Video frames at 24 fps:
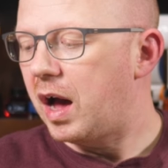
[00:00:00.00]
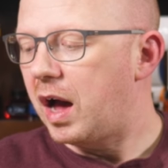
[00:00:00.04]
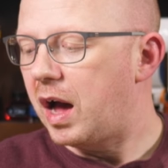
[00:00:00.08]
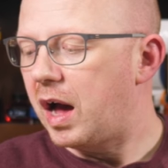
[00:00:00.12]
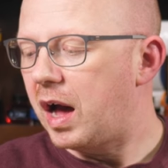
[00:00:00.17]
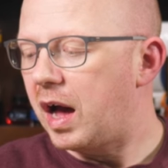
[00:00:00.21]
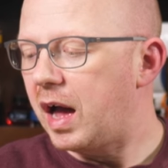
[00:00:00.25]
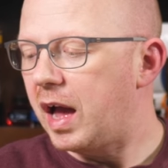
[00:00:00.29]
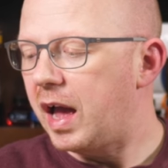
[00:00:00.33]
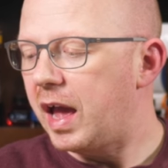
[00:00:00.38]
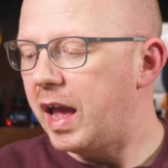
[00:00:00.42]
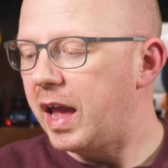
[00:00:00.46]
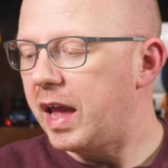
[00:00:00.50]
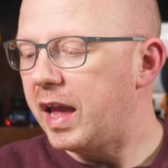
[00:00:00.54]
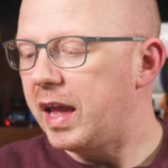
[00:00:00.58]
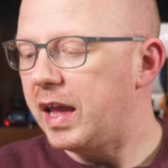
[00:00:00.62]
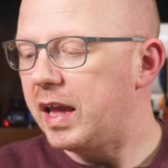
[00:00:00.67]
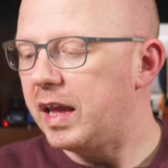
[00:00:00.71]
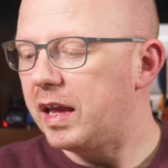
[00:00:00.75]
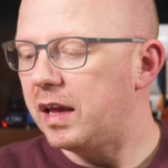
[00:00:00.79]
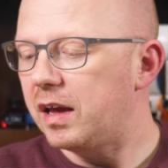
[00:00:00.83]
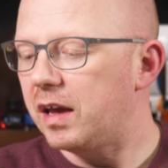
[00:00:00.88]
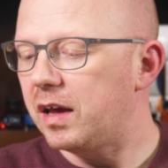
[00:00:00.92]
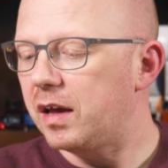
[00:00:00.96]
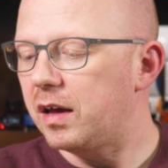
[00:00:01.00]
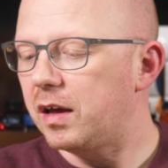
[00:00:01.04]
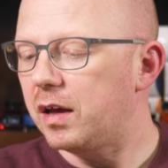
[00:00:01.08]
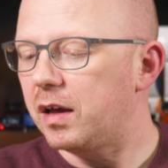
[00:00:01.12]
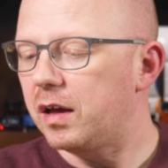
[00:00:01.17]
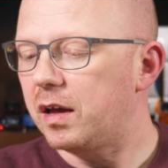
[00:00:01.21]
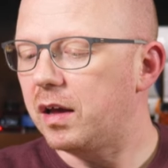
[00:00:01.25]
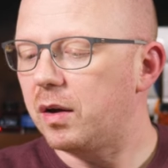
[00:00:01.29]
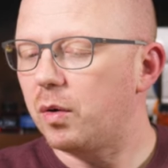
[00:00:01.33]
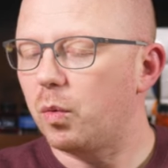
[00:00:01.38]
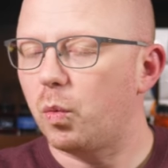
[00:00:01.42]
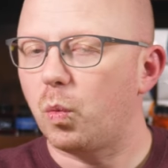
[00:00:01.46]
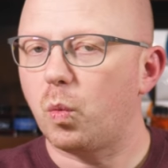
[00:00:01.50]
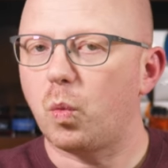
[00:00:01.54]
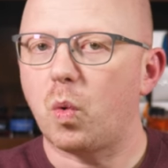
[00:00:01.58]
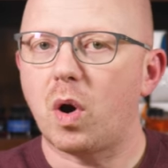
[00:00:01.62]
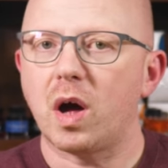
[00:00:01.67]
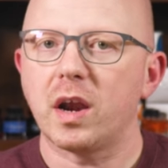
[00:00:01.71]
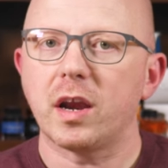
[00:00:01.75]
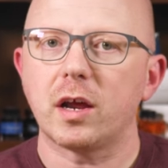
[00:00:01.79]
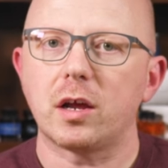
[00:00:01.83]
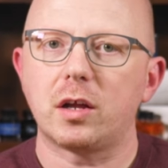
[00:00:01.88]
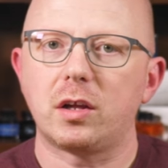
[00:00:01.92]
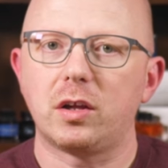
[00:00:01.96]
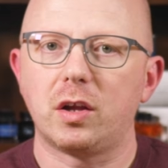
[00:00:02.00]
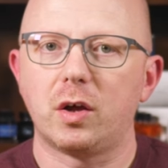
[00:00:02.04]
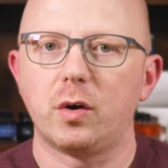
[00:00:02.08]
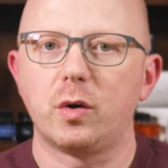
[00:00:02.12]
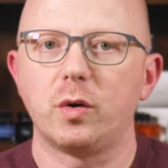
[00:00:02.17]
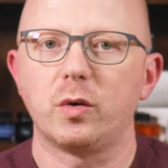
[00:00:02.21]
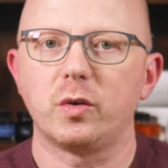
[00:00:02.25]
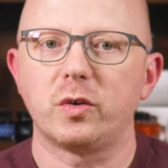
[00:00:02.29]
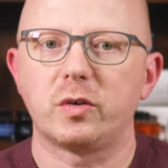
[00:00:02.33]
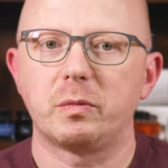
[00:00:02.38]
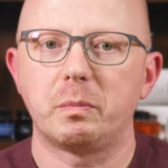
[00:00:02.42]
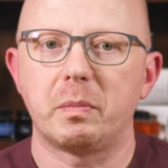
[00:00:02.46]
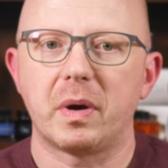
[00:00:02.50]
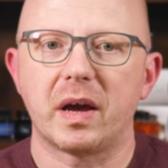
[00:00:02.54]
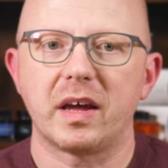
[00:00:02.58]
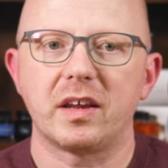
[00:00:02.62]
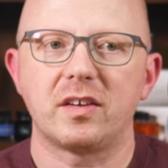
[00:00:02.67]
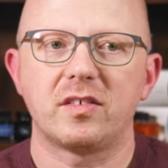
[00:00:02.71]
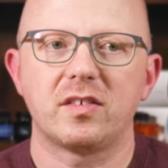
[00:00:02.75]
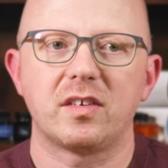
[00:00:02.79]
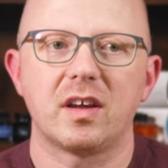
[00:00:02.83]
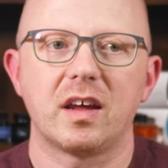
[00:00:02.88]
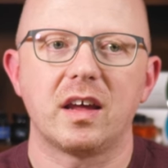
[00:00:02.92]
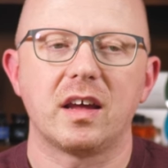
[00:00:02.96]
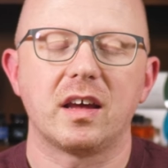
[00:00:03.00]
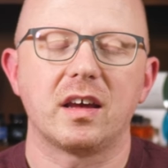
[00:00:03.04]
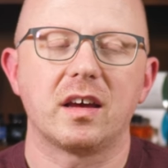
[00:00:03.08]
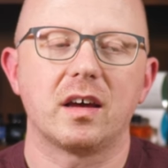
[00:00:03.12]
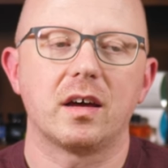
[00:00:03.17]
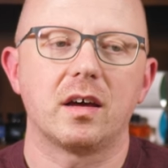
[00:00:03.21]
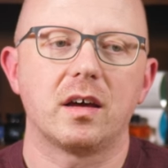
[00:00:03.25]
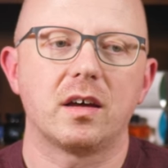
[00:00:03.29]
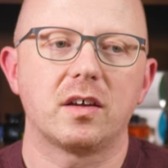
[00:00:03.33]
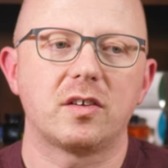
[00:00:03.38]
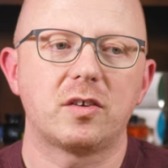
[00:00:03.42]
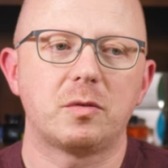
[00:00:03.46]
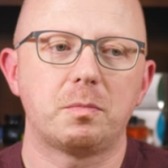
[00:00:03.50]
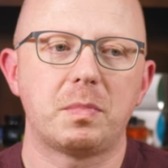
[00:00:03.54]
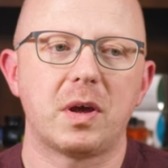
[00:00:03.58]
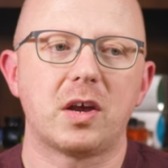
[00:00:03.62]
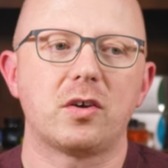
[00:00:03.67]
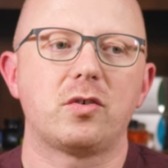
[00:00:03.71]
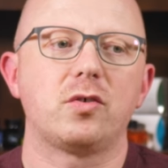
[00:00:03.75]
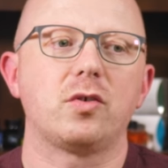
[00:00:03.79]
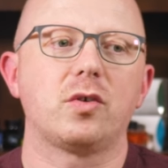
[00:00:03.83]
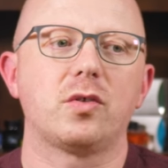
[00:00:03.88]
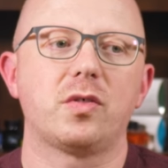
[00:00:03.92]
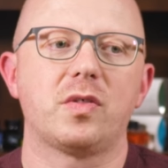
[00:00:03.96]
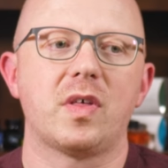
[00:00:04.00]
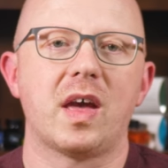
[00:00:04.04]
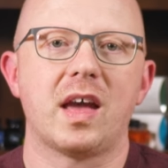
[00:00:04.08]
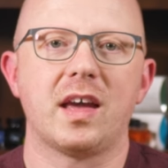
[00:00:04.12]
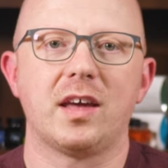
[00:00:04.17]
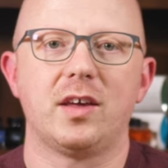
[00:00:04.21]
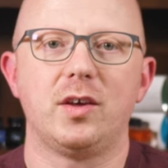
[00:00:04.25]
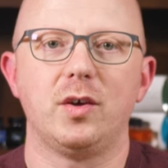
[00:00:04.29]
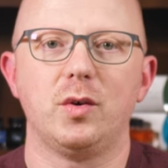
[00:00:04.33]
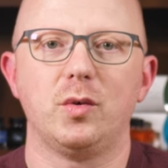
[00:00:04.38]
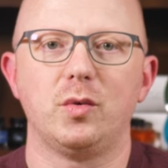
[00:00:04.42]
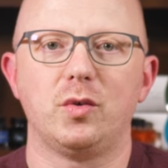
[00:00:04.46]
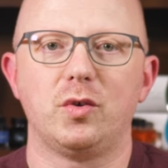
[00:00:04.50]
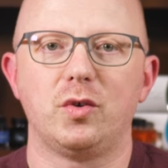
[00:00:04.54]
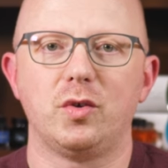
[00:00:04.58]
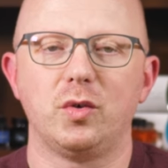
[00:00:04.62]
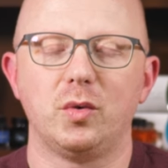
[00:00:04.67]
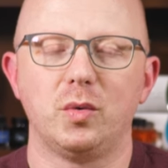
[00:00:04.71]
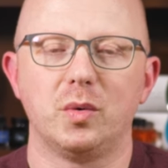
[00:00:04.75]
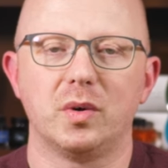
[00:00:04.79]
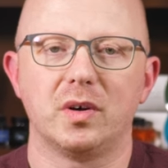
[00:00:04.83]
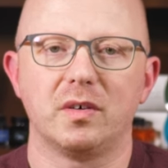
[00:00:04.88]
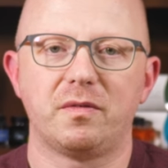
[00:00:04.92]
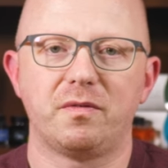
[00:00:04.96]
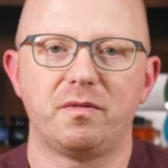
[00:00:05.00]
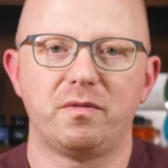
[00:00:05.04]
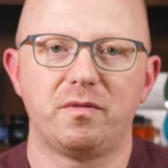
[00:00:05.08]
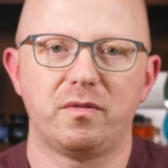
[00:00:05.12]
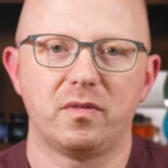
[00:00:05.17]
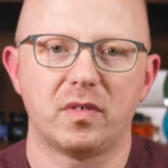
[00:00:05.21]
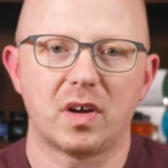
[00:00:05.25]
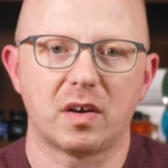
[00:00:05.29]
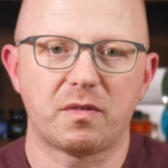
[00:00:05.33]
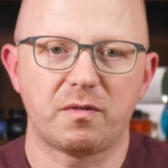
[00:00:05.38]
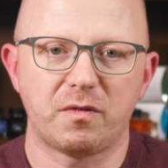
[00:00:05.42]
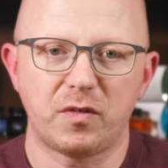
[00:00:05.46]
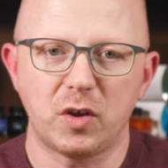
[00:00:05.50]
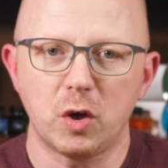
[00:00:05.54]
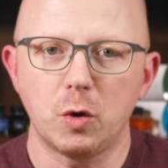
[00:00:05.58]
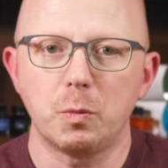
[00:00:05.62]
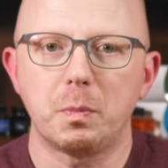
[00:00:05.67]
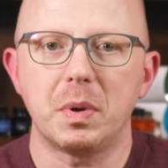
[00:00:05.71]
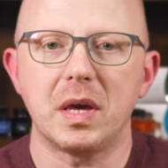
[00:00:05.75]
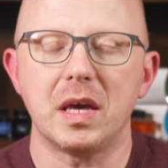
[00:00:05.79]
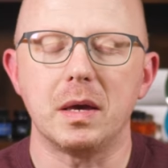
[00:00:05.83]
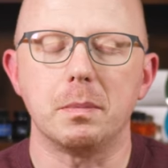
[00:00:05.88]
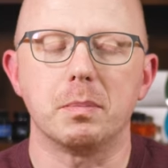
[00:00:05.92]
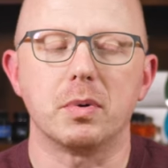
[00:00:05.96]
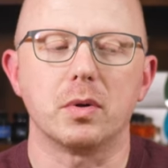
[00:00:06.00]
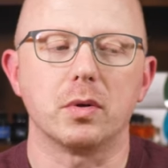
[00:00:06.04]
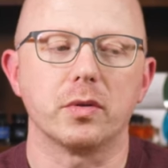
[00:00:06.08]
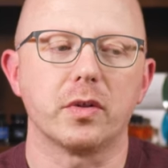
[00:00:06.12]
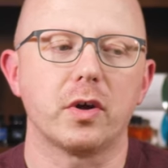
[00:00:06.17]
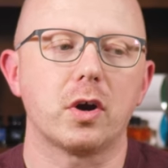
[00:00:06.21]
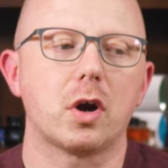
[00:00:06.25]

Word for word: I want to close by saying a special thank you to a, few people.